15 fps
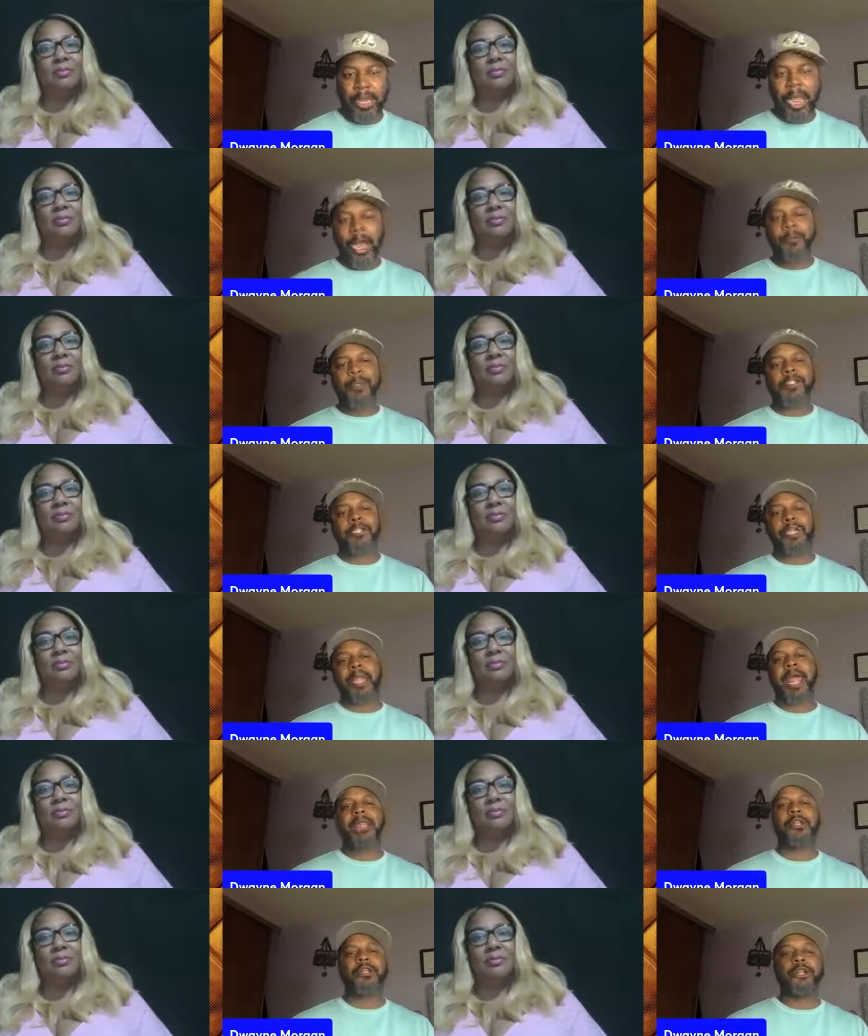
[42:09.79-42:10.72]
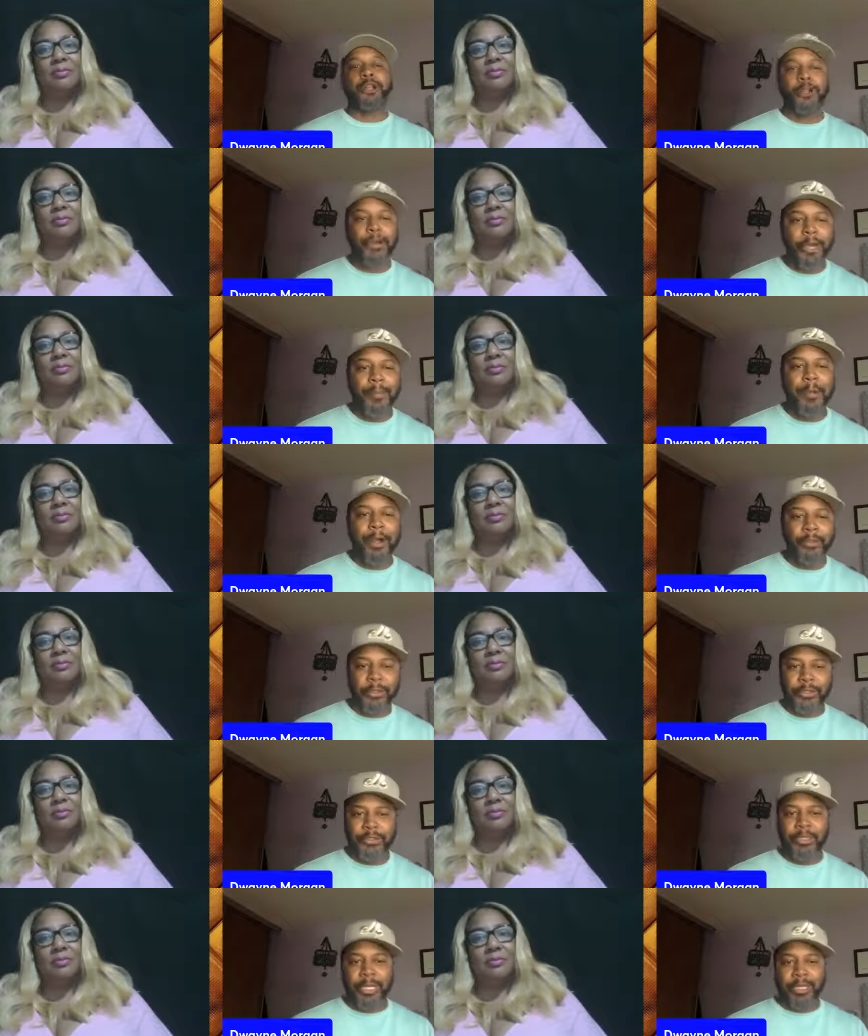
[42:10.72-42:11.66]
Speaker 1: How much can I learn about
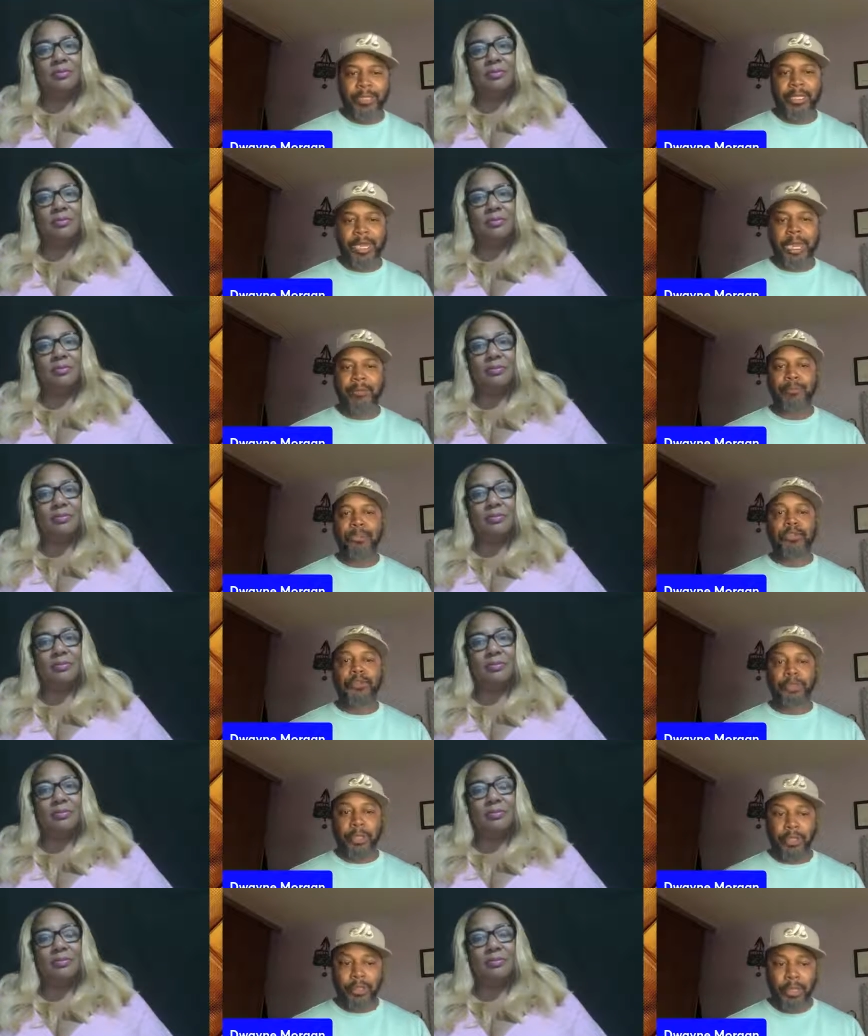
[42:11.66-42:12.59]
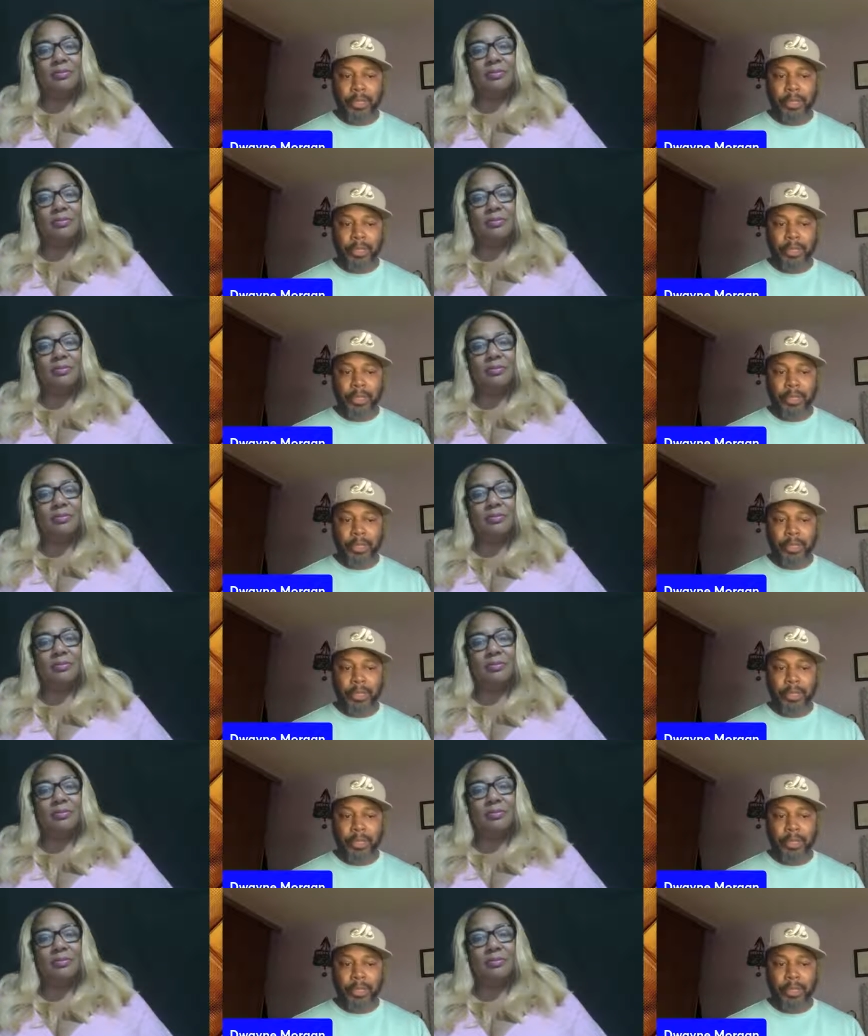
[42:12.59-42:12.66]
this thing that I'm doing?